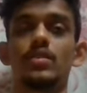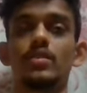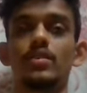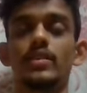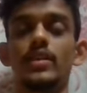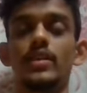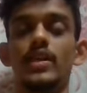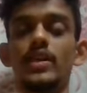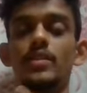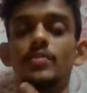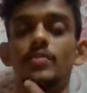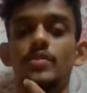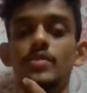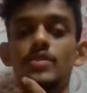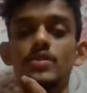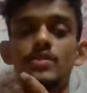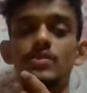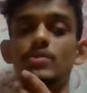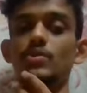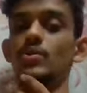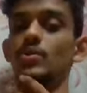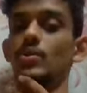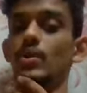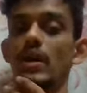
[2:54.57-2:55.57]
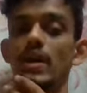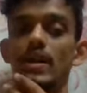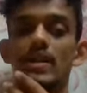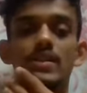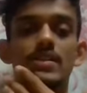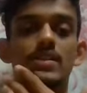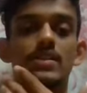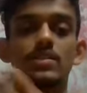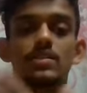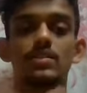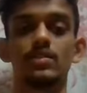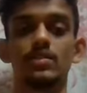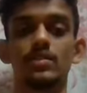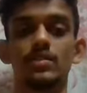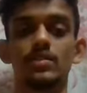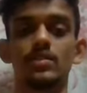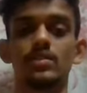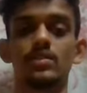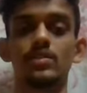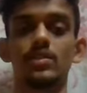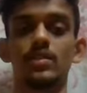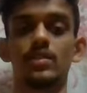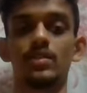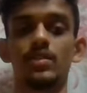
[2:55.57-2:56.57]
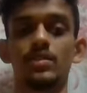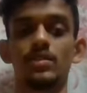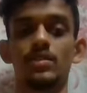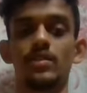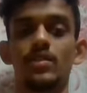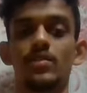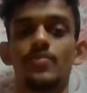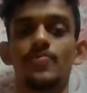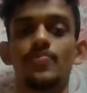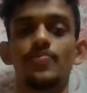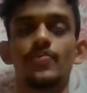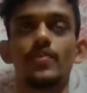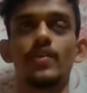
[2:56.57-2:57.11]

that means no arg constructor,